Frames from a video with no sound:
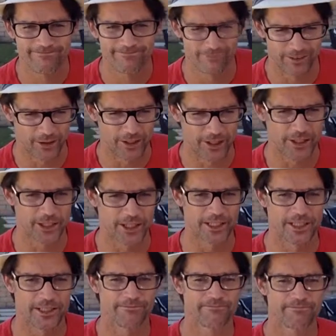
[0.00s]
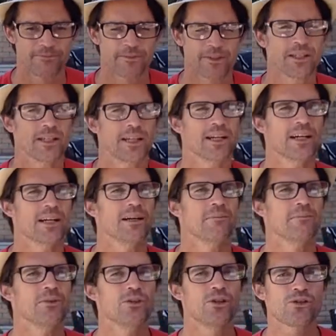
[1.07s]
Very good.
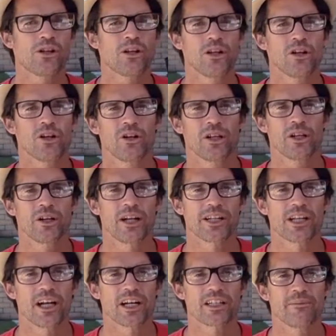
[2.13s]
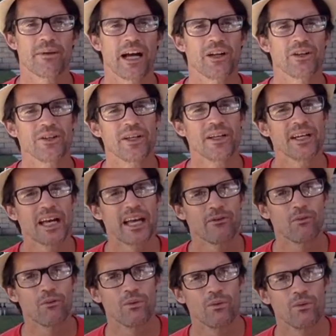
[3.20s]
Just a little earlier, I talked about kind
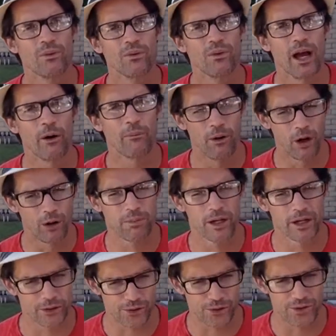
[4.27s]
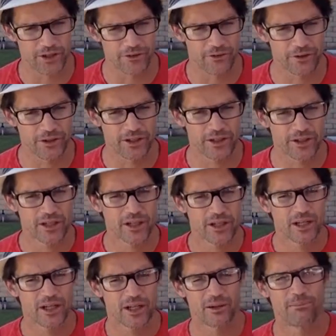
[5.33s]
of how ball players are different.
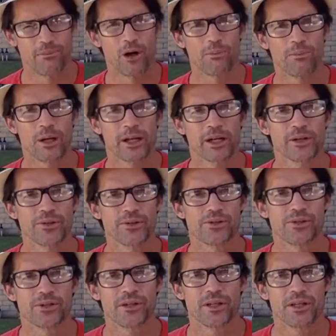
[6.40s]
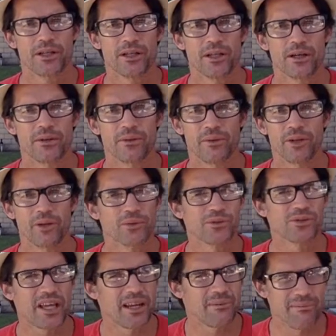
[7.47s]
Ball players, we don't
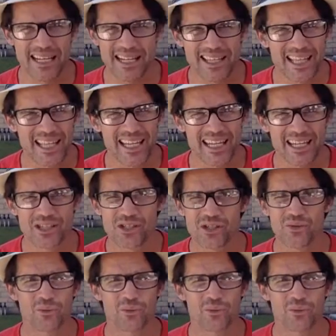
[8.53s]
say mean things.